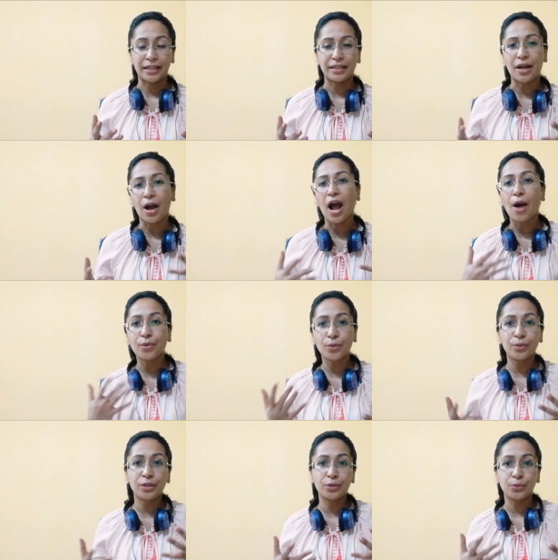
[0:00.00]
Now, how do we
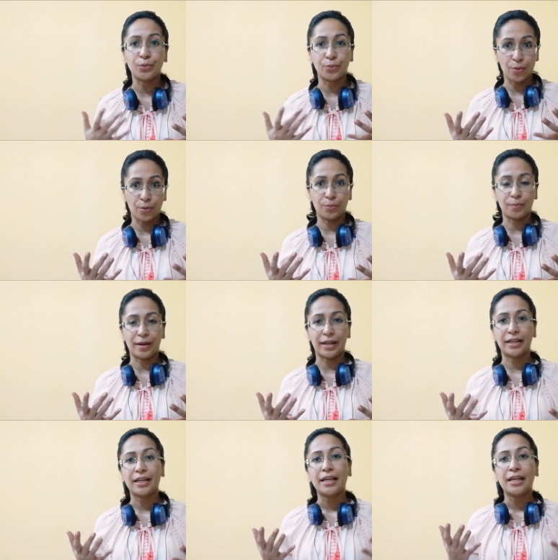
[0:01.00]
do role play?
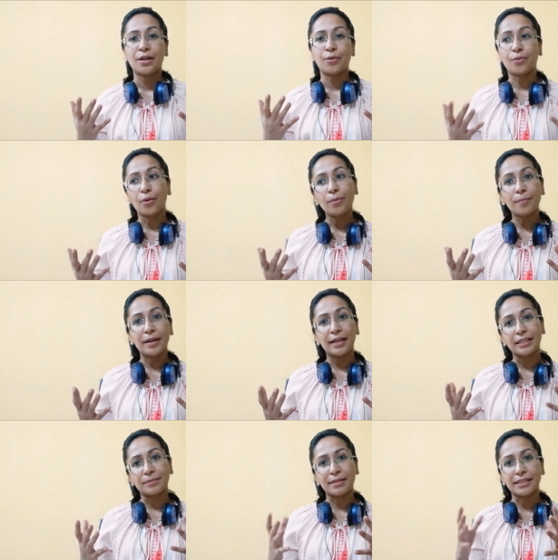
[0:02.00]
Role play
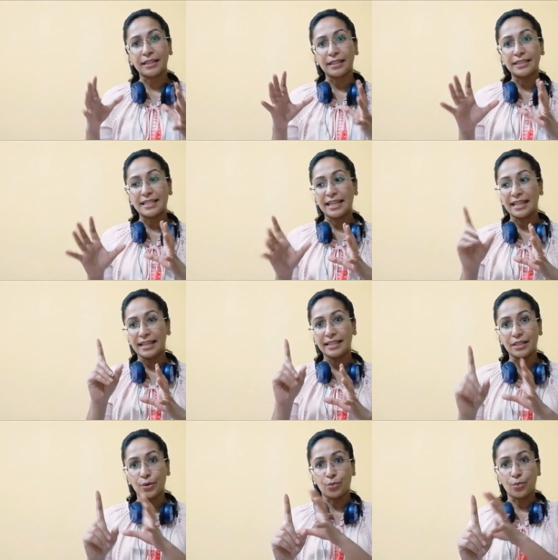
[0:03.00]
is basically taking
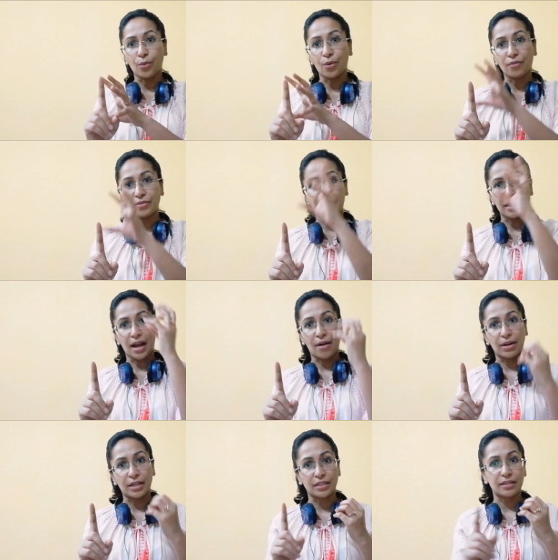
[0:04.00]
the role of that
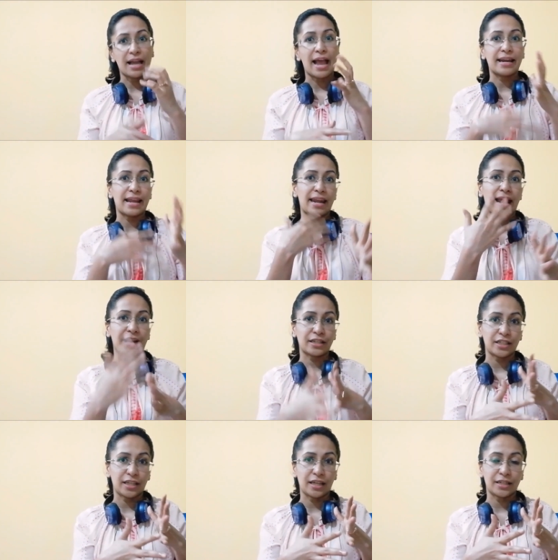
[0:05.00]
character and
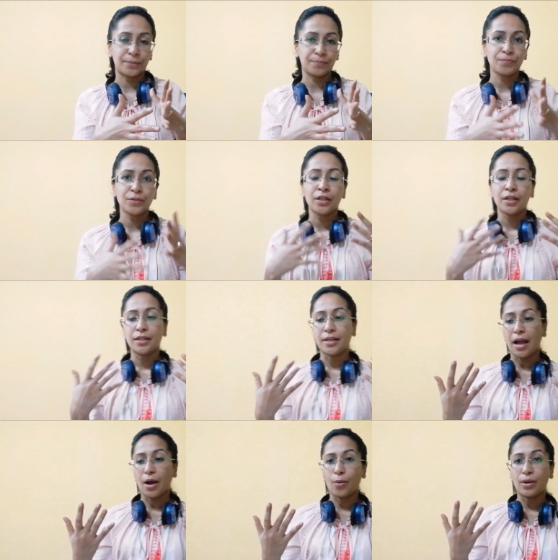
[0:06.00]
enacting it.
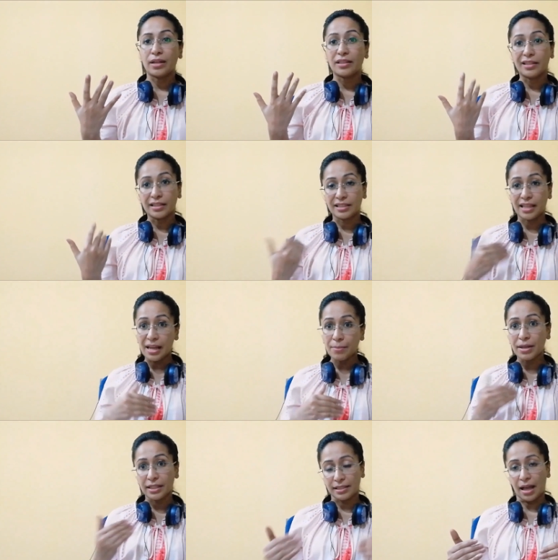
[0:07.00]
Now, in the same
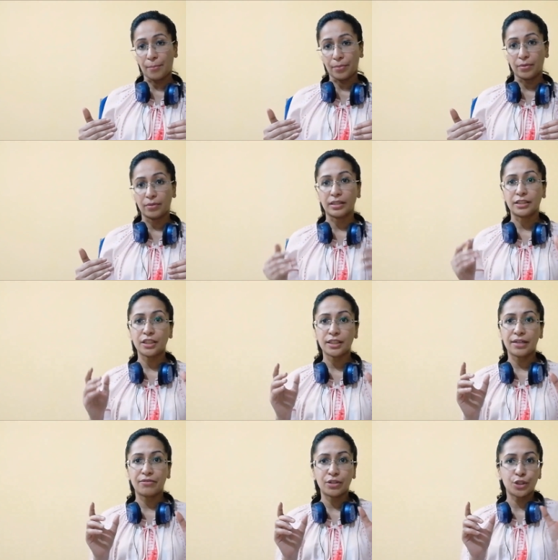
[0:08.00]
example, I'll just
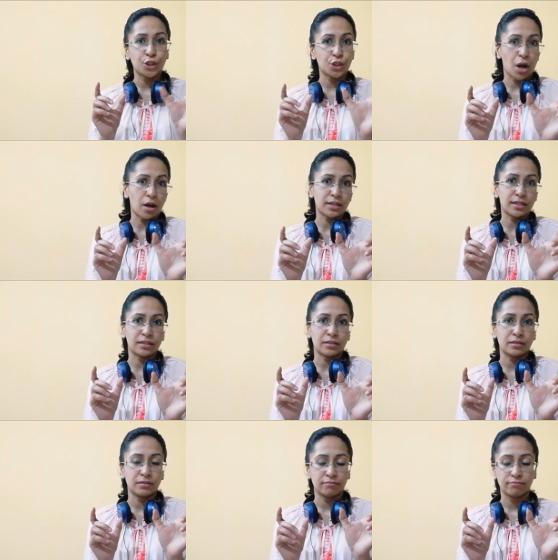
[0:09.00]
give a short
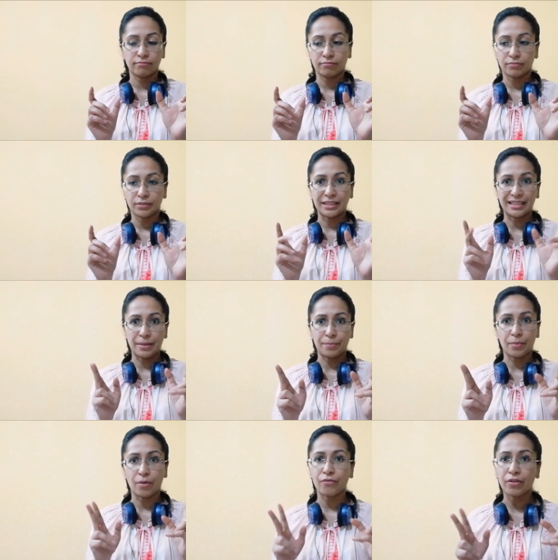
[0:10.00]
clip
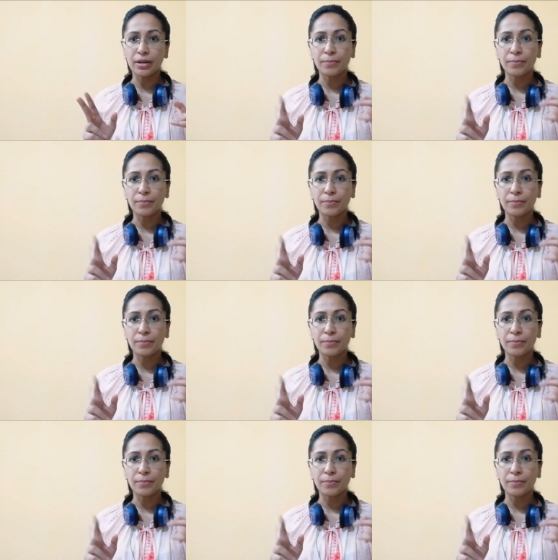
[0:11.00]
of it.